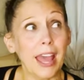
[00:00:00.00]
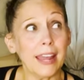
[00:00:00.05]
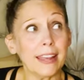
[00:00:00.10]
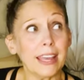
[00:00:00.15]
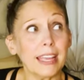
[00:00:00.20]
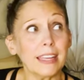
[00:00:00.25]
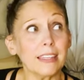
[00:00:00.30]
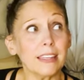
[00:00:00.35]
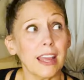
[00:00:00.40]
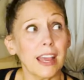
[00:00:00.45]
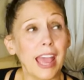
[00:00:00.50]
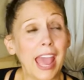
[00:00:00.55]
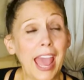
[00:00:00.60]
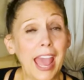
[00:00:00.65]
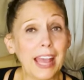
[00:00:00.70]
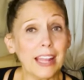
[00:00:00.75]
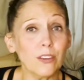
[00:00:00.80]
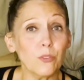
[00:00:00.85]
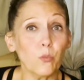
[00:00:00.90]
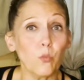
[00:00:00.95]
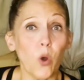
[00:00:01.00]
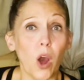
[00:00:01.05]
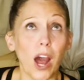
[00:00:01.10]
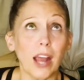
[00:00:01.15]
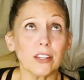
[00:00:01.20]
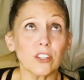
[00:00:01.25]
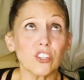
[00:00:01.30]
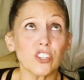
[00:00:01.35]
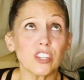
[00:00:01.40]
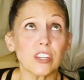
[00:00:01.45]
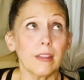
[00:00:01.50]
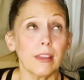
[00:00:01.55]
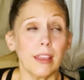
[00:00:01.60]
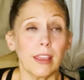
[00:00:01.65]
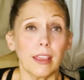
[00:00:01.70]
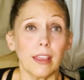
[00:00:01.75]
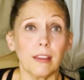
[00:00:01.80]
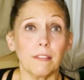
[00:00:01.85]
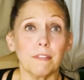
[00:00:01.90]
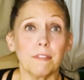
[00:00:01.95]
And I had watched
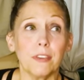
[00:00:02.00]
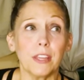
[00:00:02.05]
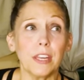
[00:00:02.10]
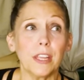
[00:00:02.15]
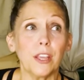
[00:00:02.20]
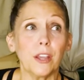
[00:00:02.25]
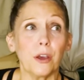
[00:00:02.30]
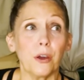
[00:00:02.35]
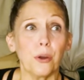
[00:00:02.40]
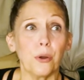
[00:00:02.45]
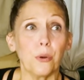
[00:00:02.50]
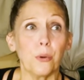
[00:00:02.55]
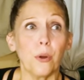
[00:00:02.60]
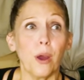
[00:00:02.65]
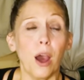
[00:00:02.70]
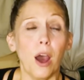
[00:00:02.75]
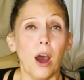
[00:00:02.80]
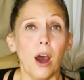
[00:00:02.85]
a video